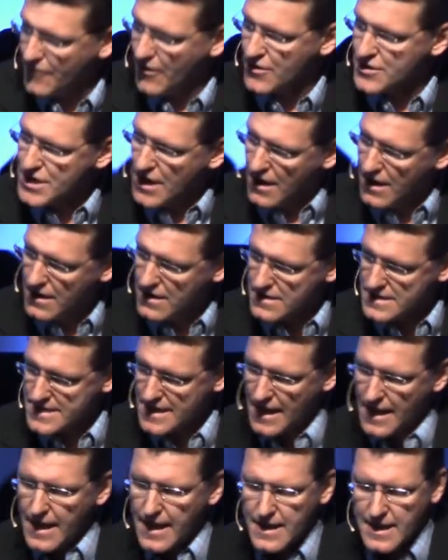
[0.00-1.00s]
Our tongues
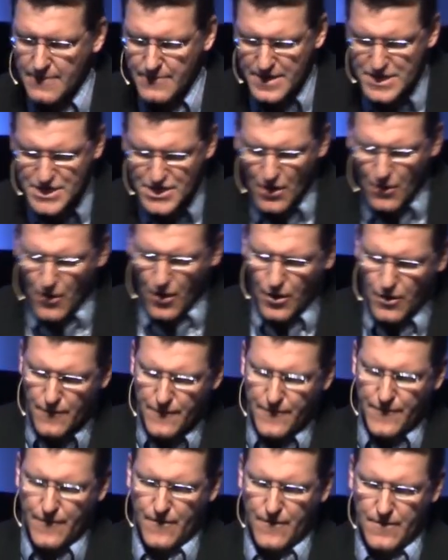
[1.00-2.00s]
can be so
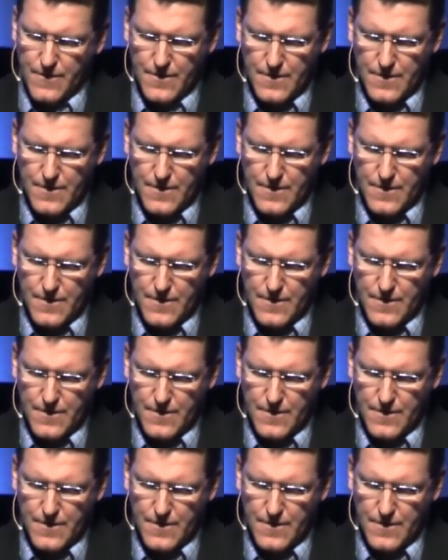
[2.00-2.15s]
hurtful.